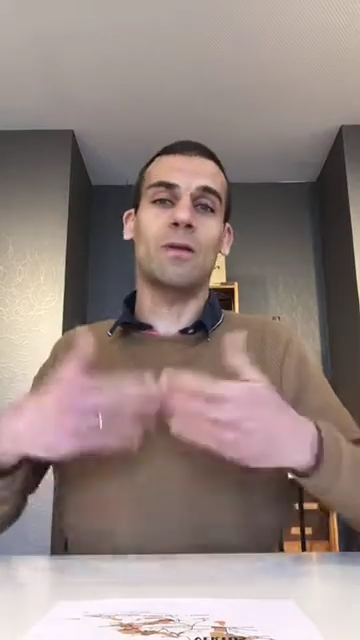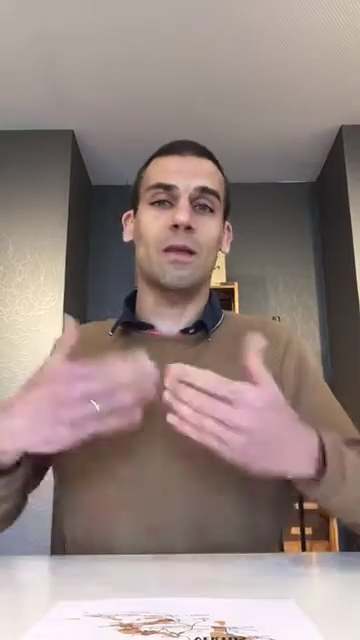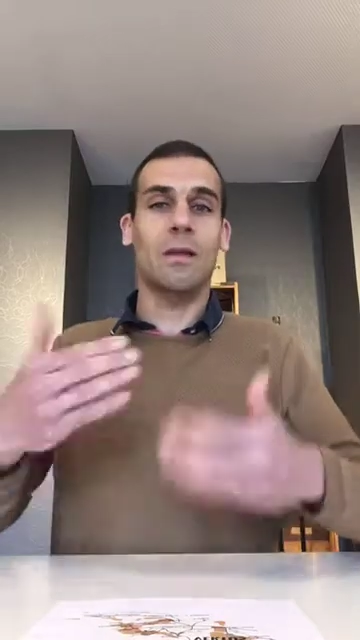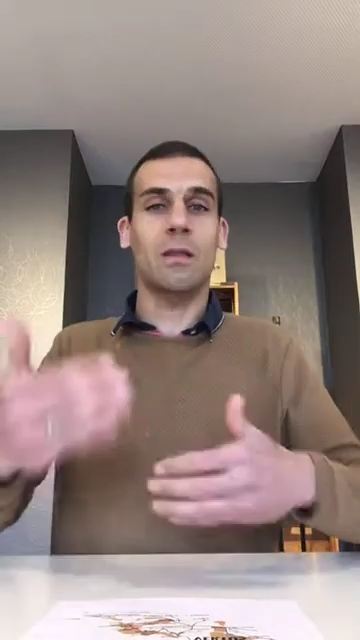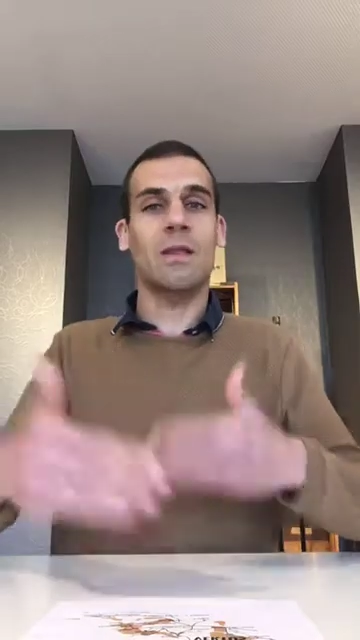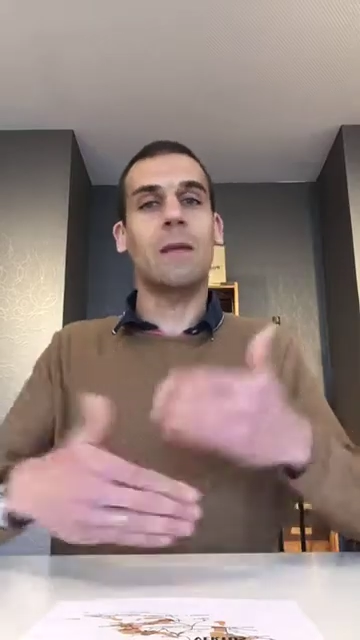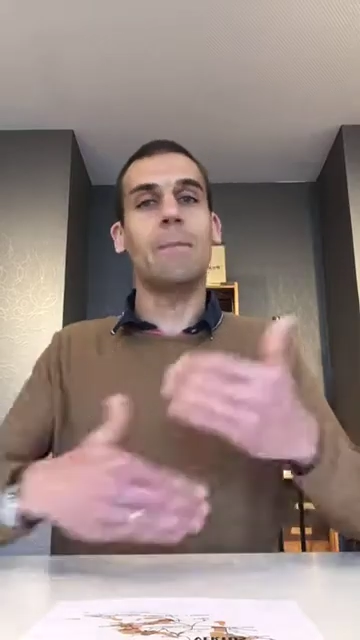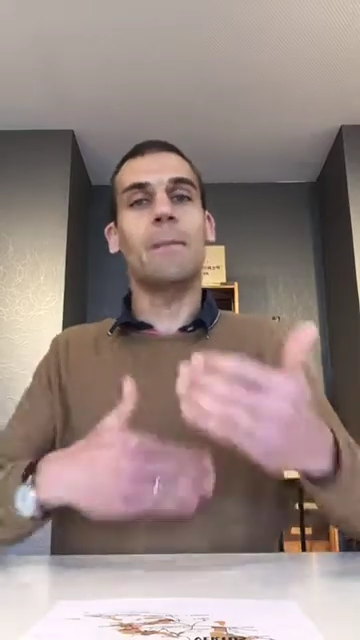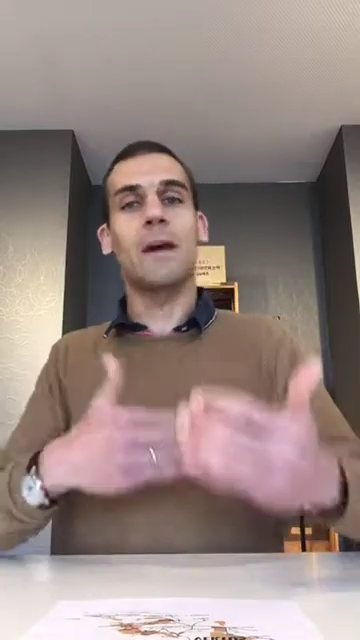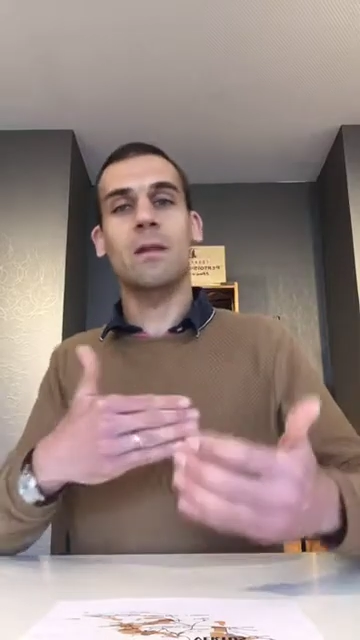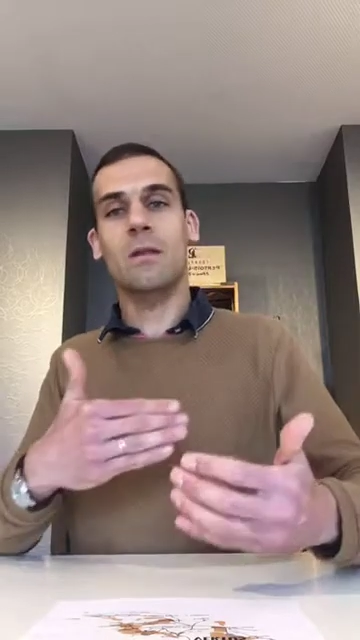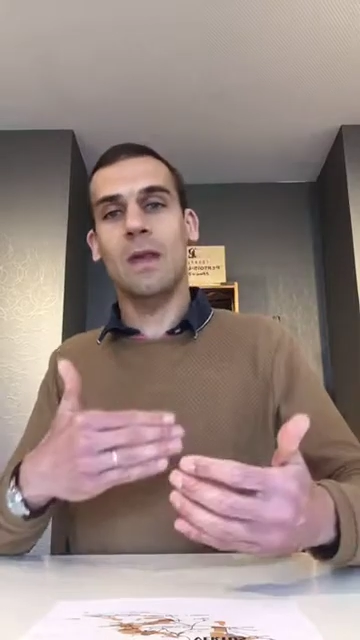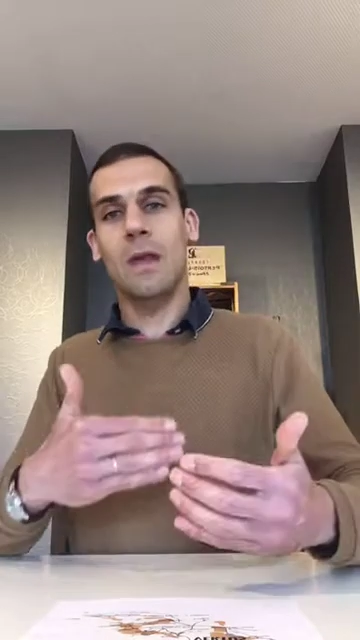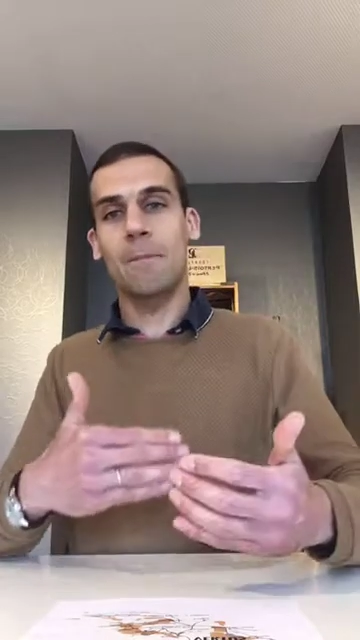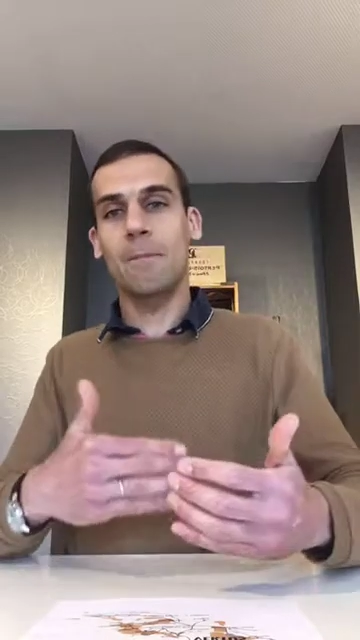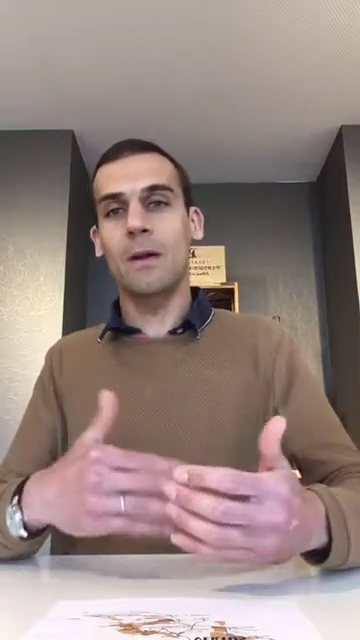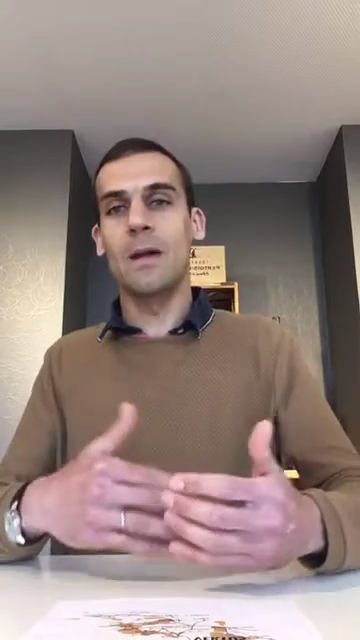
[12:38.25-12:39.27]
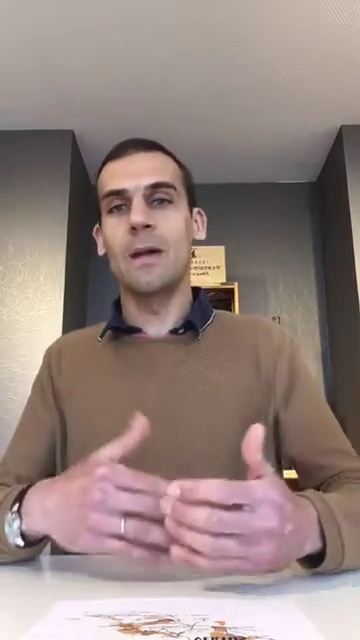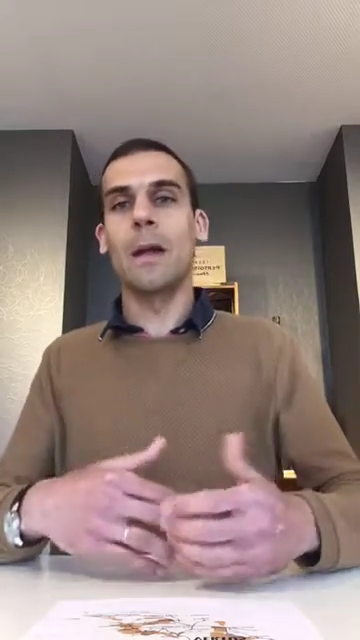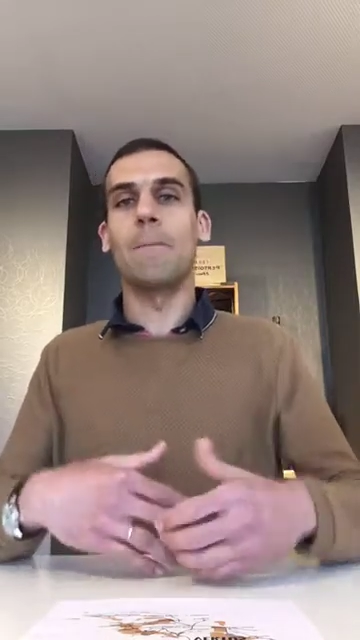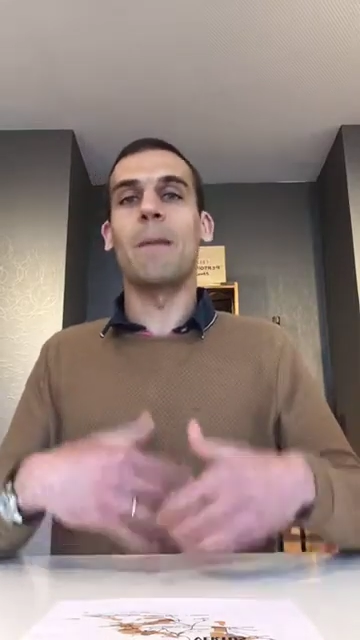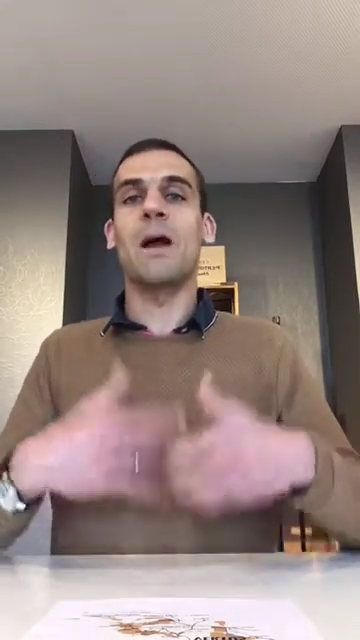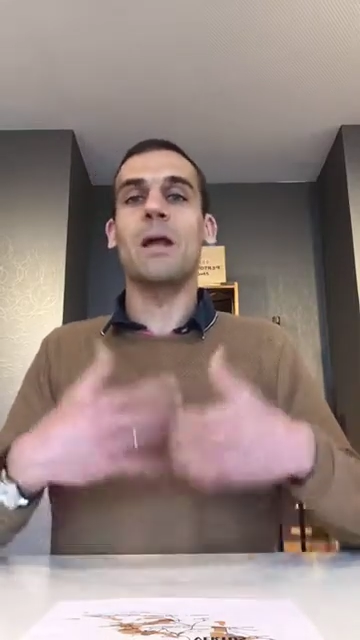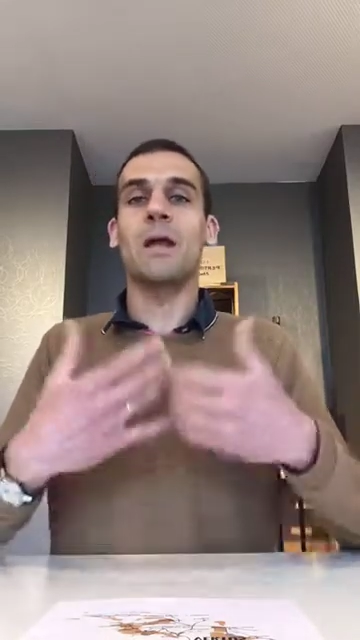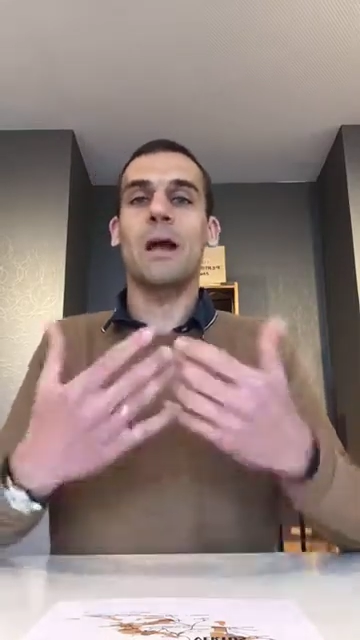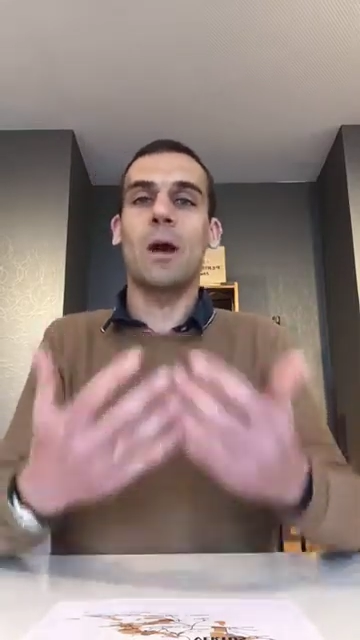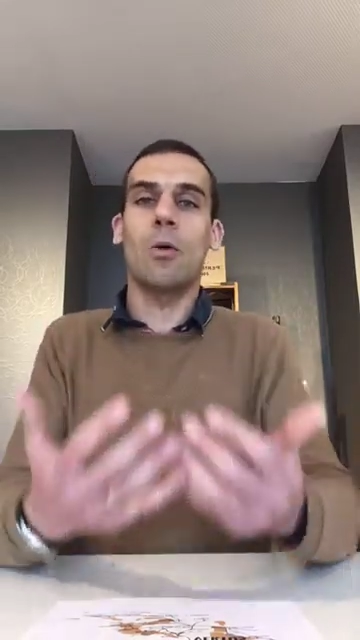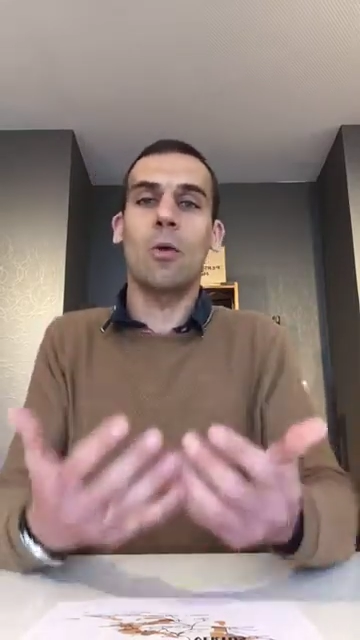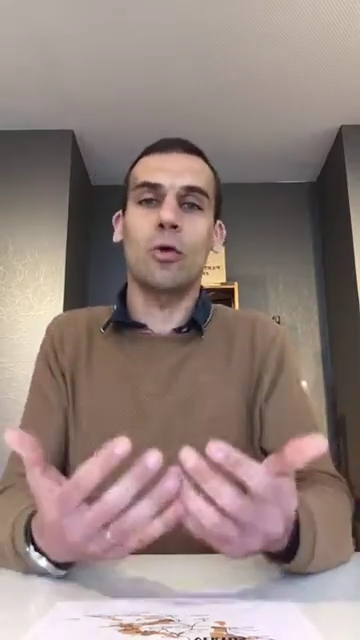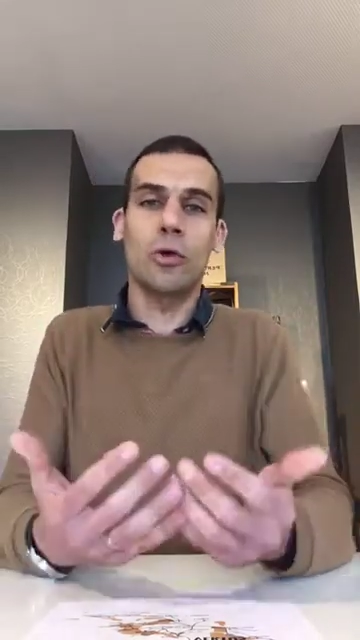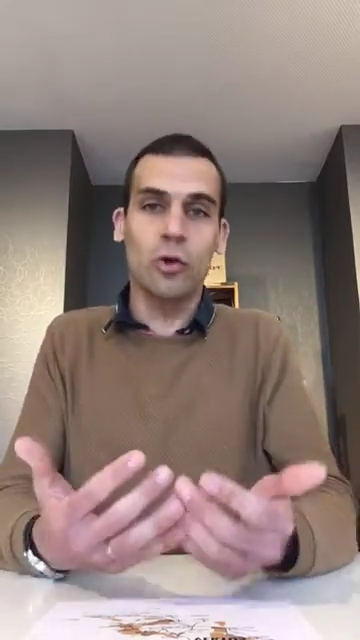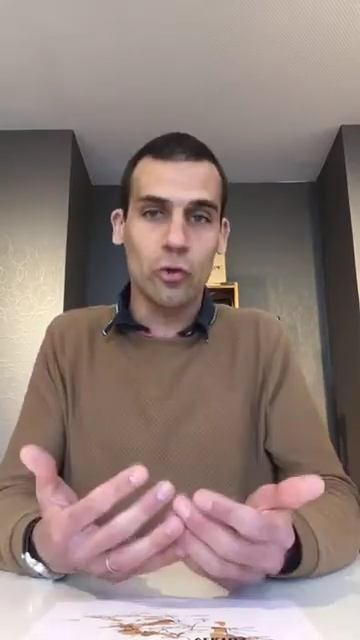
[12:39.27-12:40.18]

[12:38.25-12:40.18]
and step by step buying our